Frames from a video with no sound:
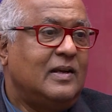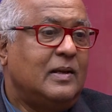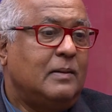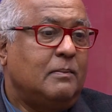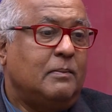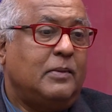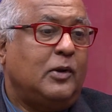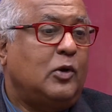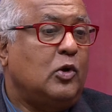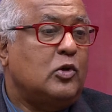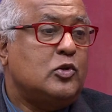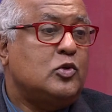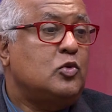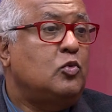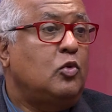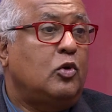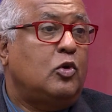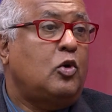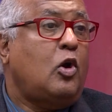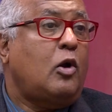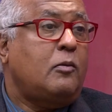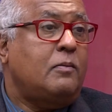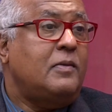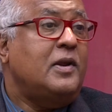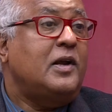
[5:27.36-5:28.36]
because you would
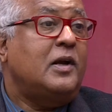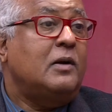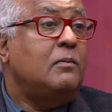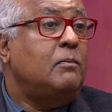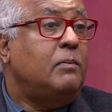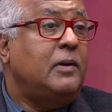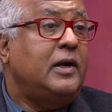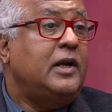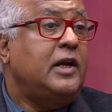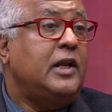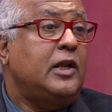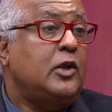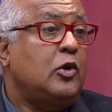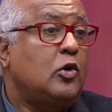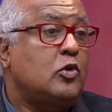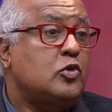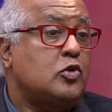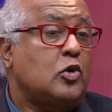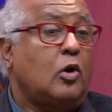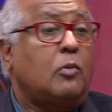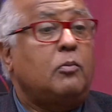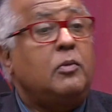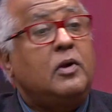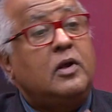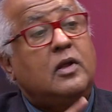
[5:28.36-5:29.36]
not be completing your
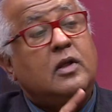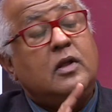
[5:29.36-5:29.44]
job.